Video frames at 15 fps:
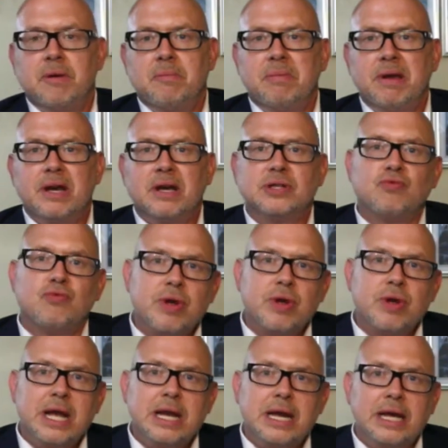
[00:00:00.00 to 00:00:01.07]
because
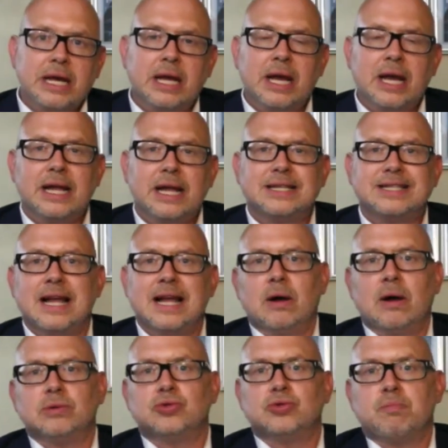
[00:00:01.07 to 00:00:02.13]
really it's
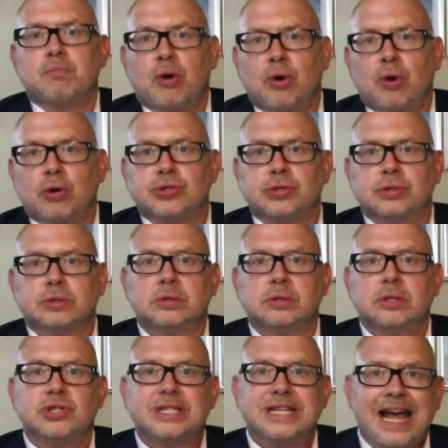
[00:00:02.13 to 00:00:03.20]
down to
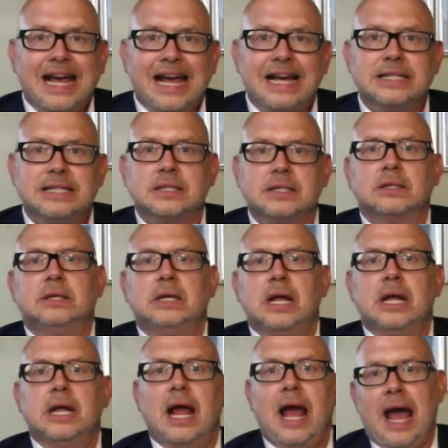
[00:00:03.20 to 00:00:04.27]
personal taste
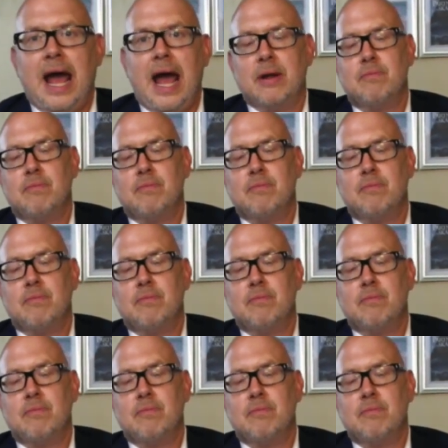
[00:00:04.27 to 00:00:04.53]
and